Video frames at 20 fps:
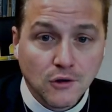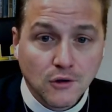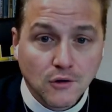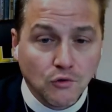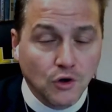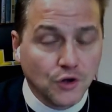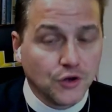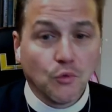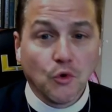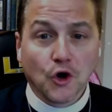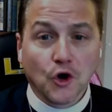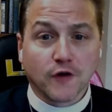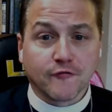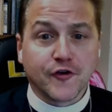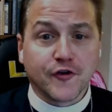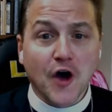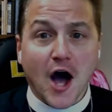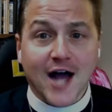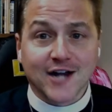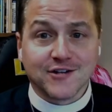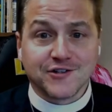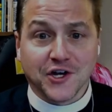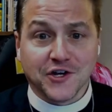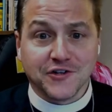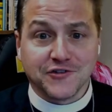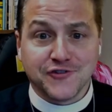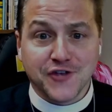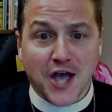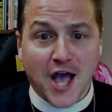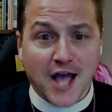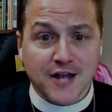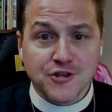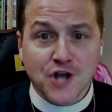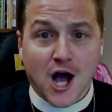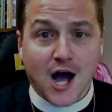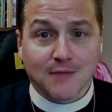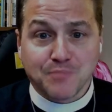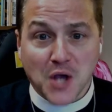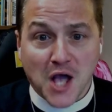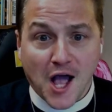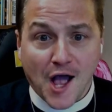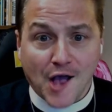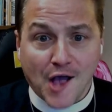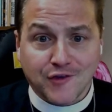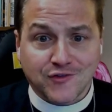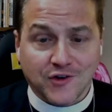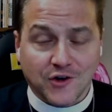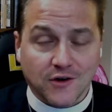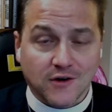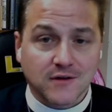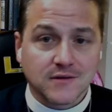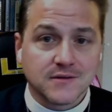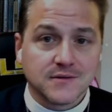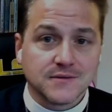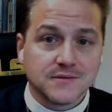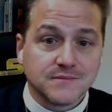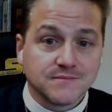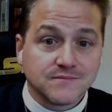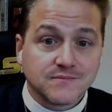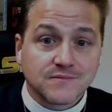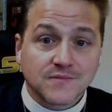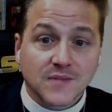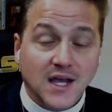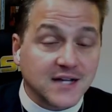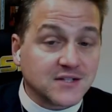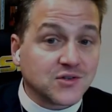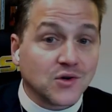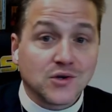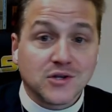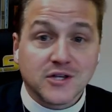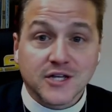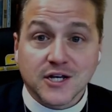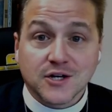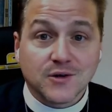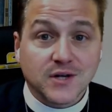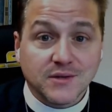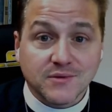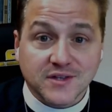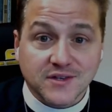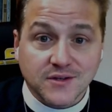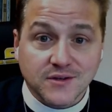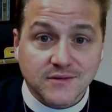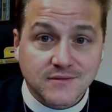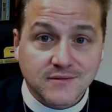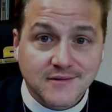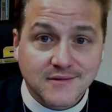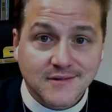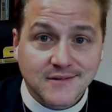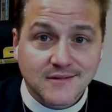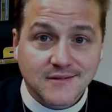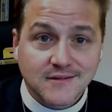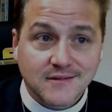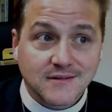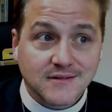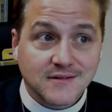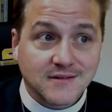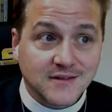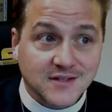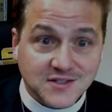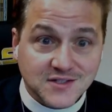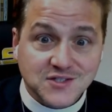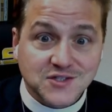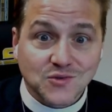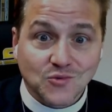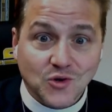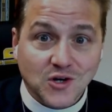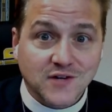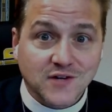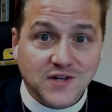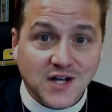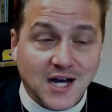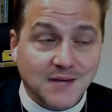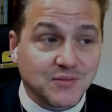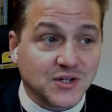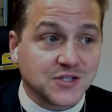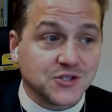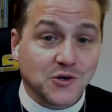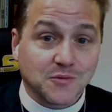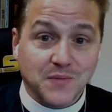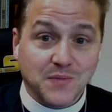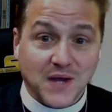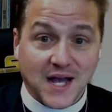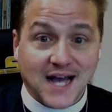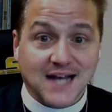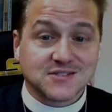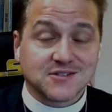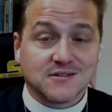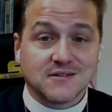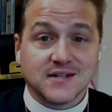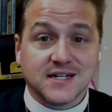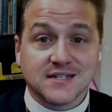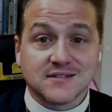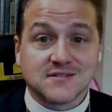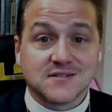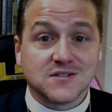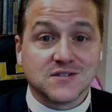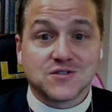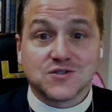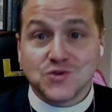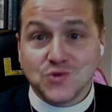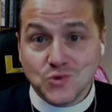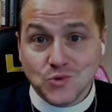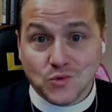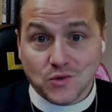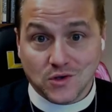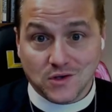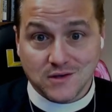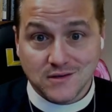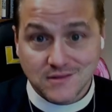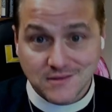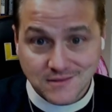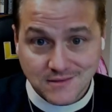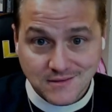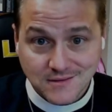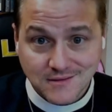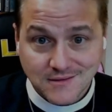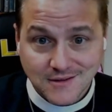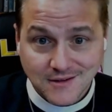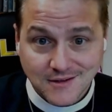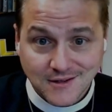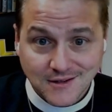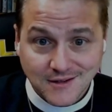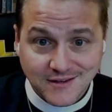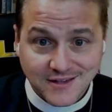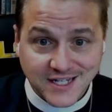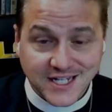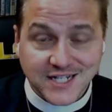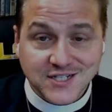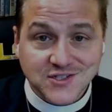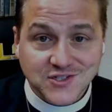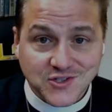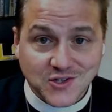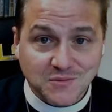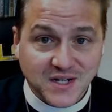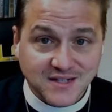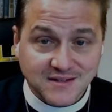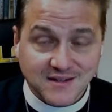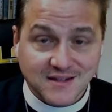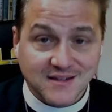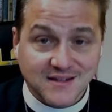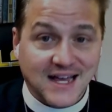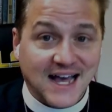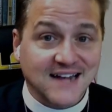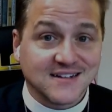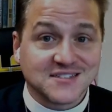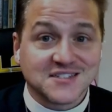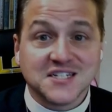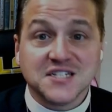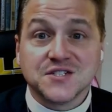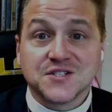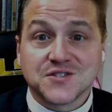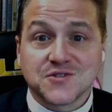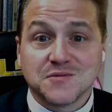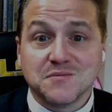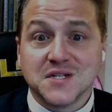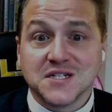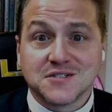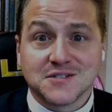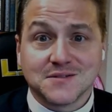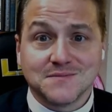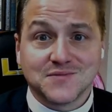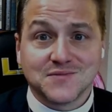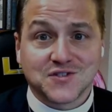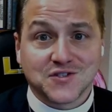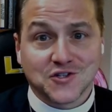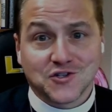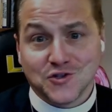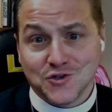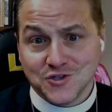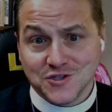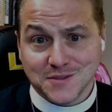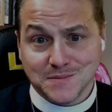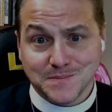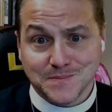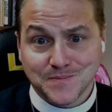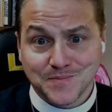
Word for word: well, the word of God does that, not pastor, I totally agree with you. This is the word of God, but your pastor is the tool, the instrument. The Latin is instrumentum secundum.